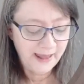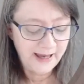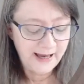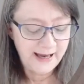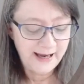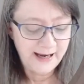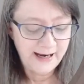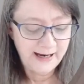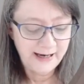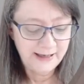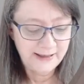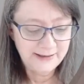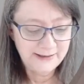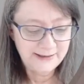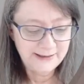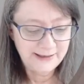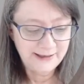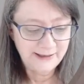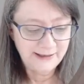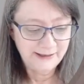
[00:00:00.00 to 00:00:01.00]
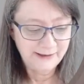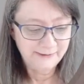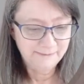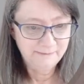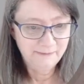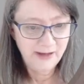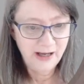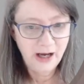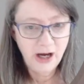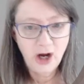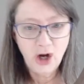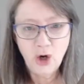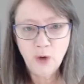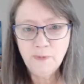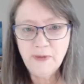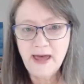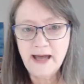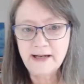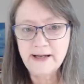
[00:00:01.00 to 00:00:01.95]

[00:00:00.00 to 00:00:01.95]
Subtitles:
and hope that